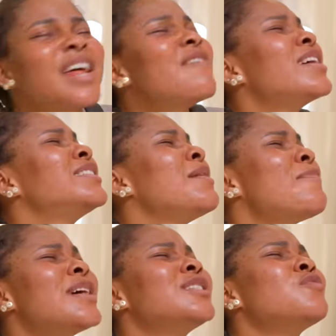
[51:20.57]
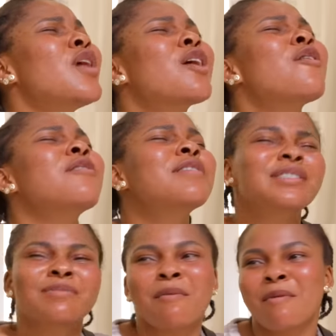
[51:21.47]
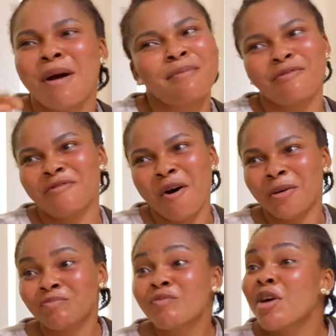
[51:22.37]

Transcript: I never see a person where cook rich my mama before.